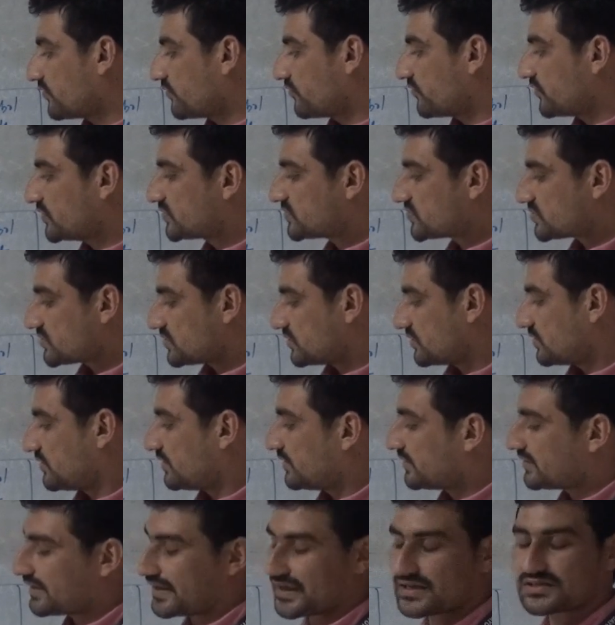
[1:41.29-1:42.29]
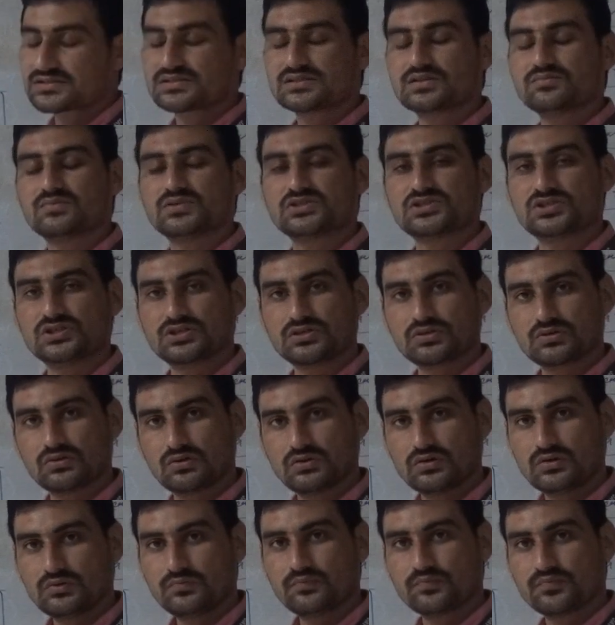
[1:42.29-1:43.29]
which takes the machine
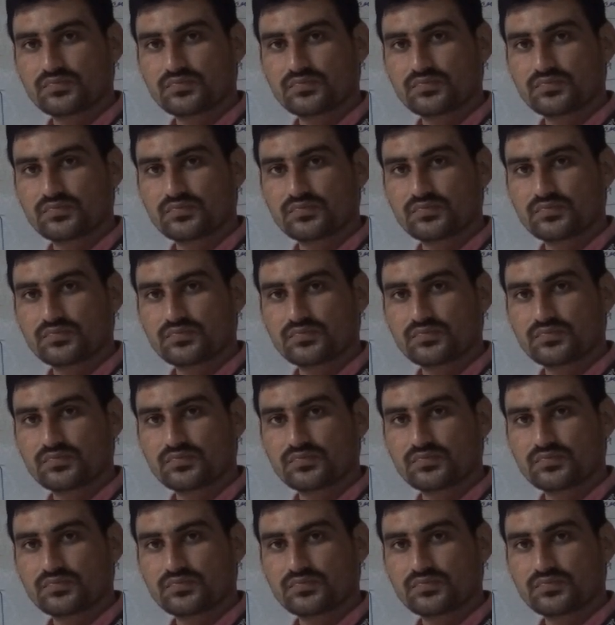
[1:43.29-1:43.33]
code,